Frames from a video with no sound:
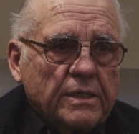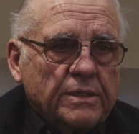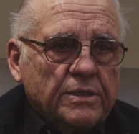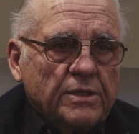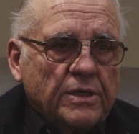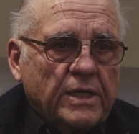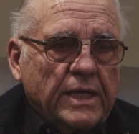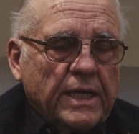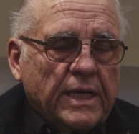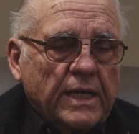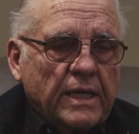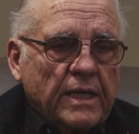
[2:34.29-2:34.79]

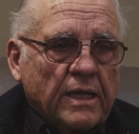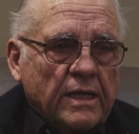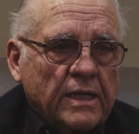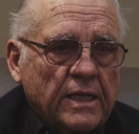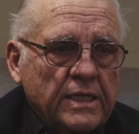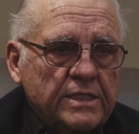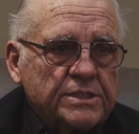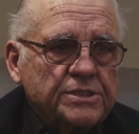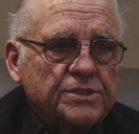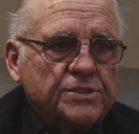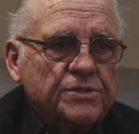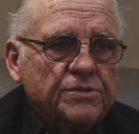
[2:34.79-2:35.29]
you can't,
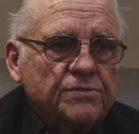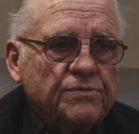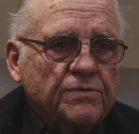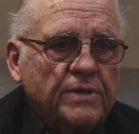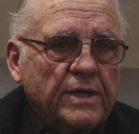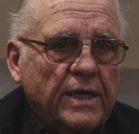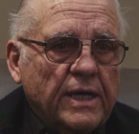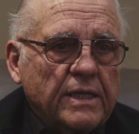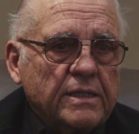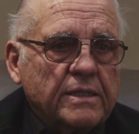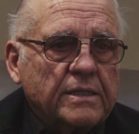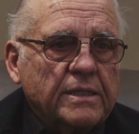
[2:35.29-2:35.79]
unless you've
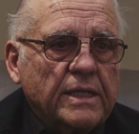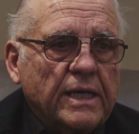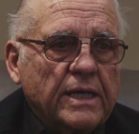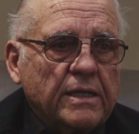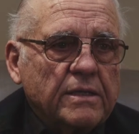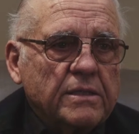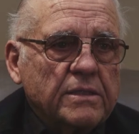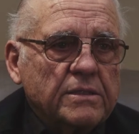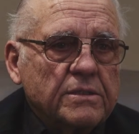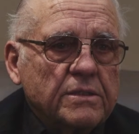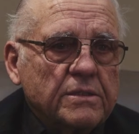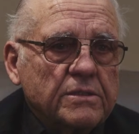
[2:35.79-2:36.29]
got that
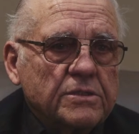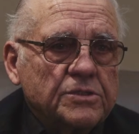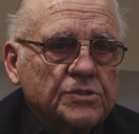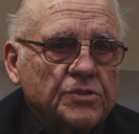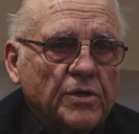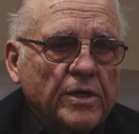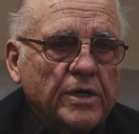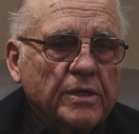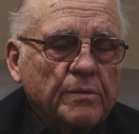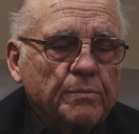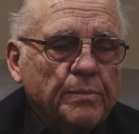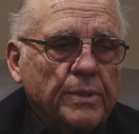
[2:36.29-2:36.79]

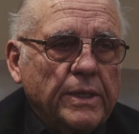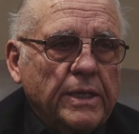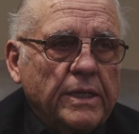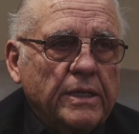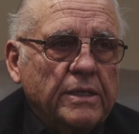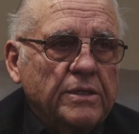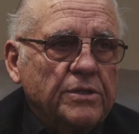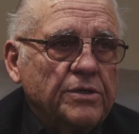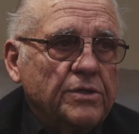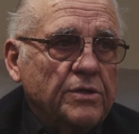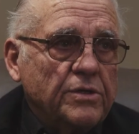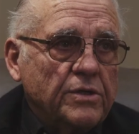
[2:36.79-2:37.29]
joint
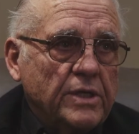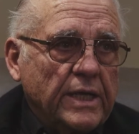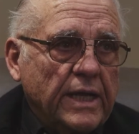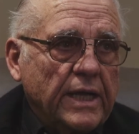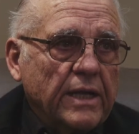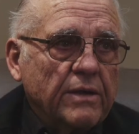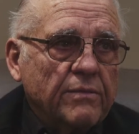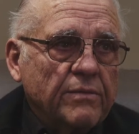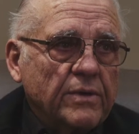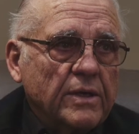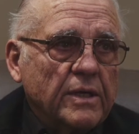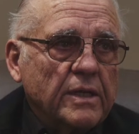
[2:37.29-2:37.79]
pain, you
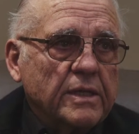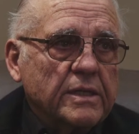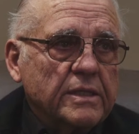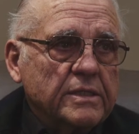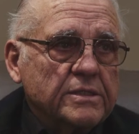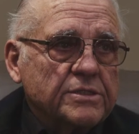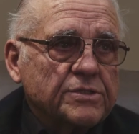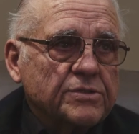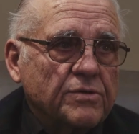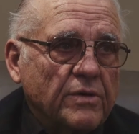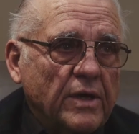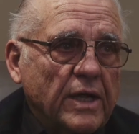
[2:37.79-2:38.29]
can't really
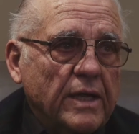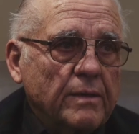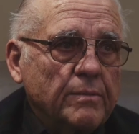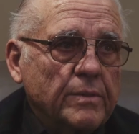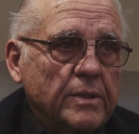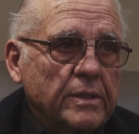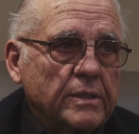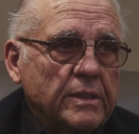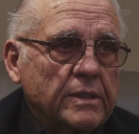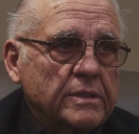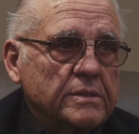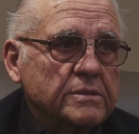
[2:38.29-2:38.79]
describe
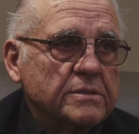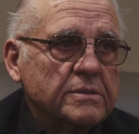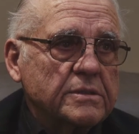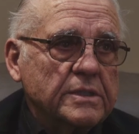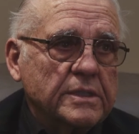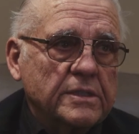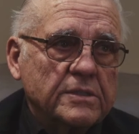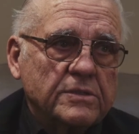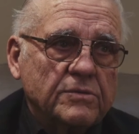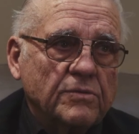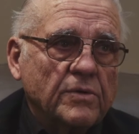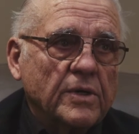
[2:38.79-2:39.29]
it.
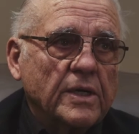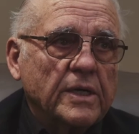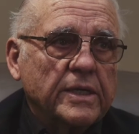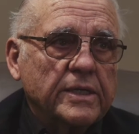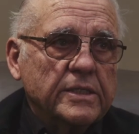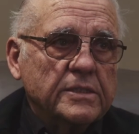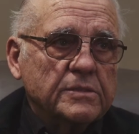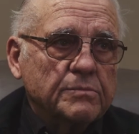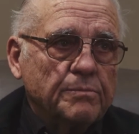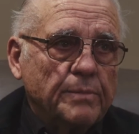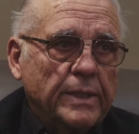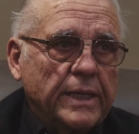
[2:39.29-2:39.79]
It really
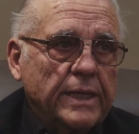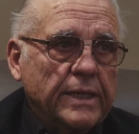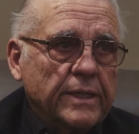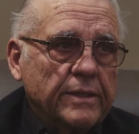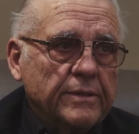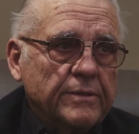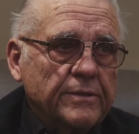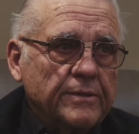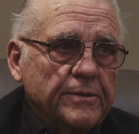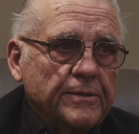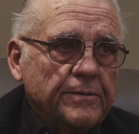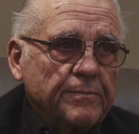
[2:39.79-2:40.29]
is
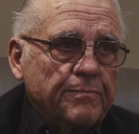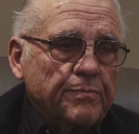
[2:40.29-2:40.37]
bad.